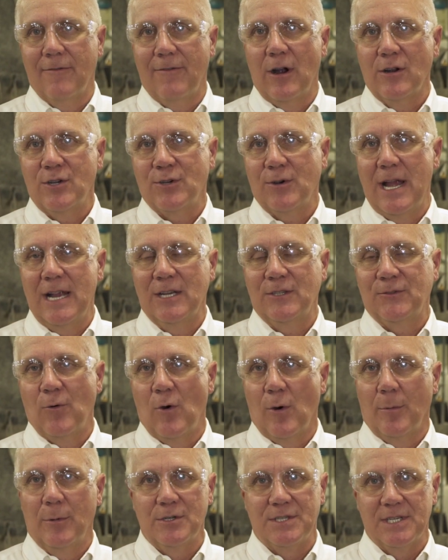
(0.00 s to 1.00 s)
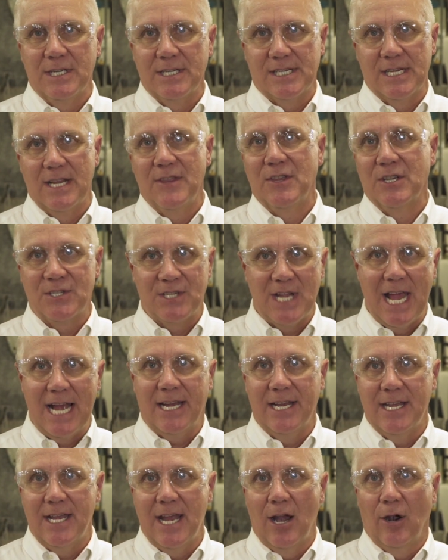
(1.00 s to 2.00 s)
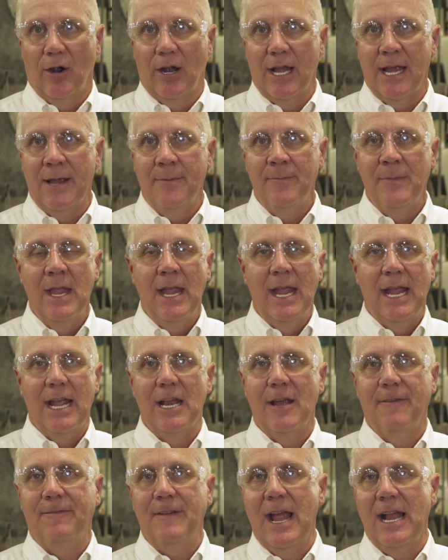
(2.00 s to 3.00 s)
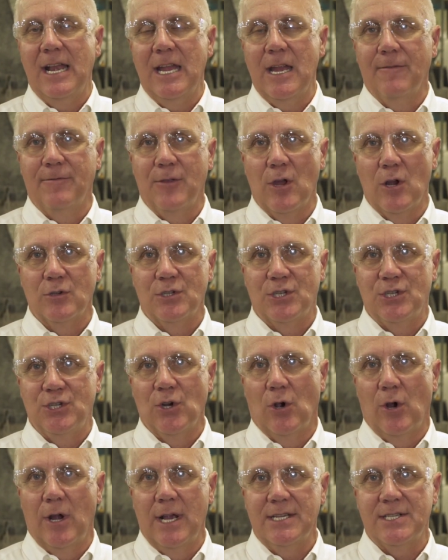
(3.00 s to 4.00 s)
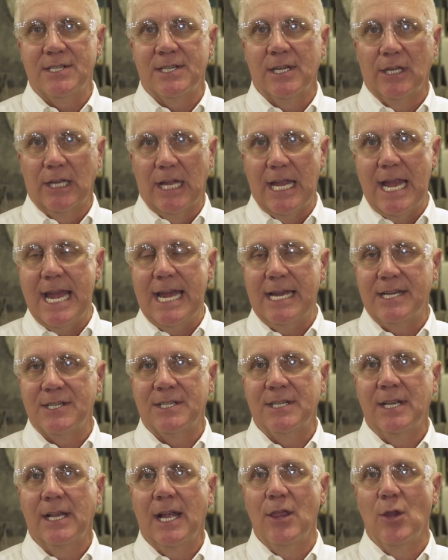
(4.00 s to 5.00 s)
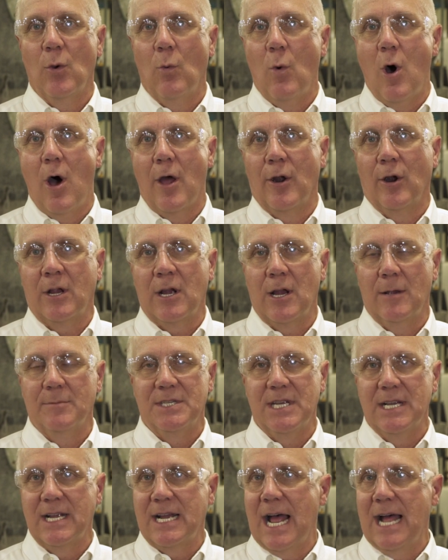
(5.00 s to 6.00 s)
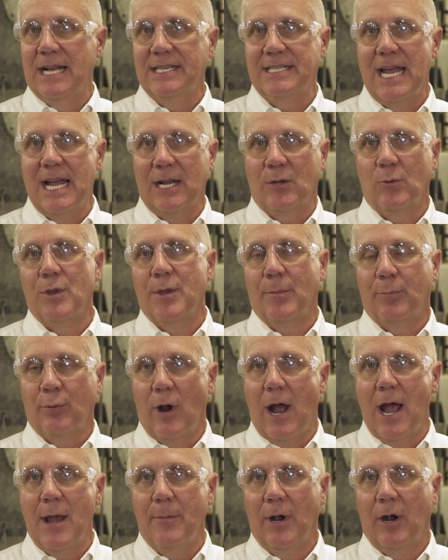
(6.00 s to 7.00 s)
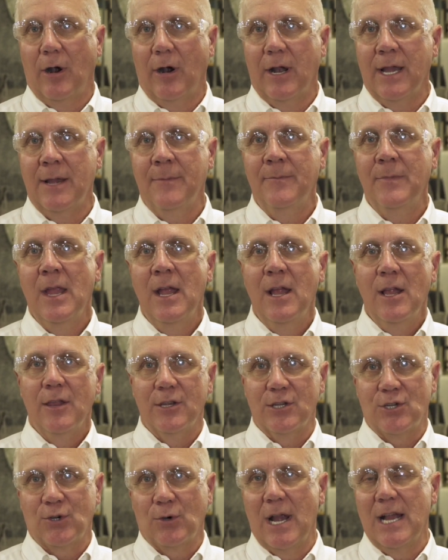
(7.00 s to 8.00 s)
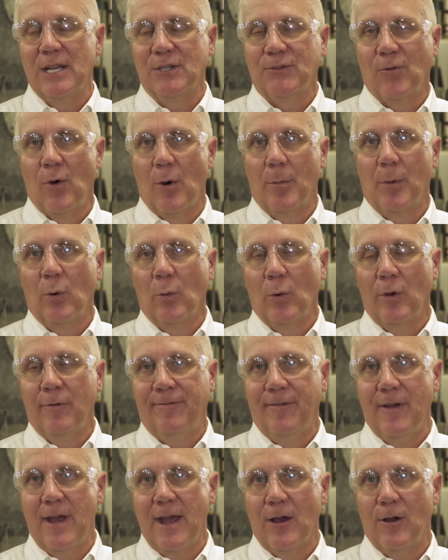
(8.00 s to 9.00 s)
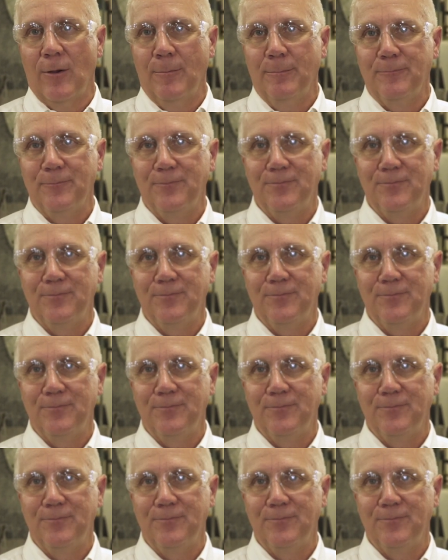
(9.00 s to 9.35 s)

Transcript: of our transformers is in the secondary, and if any of those joints leaks and the water comes in contact with the primary, the transformer will fail.